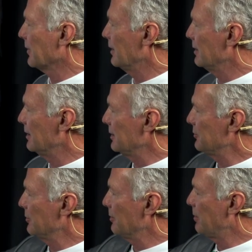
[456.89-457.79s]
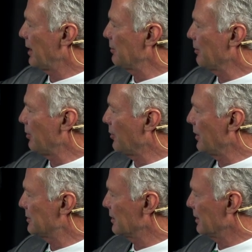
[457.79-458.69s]
Then these are the paper
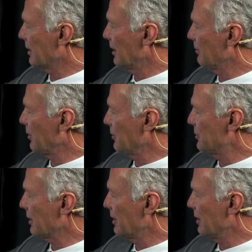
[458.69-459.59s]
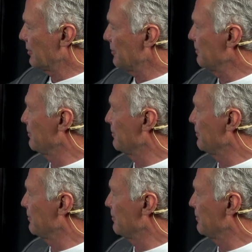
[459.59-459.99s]
points and the gutta percha cone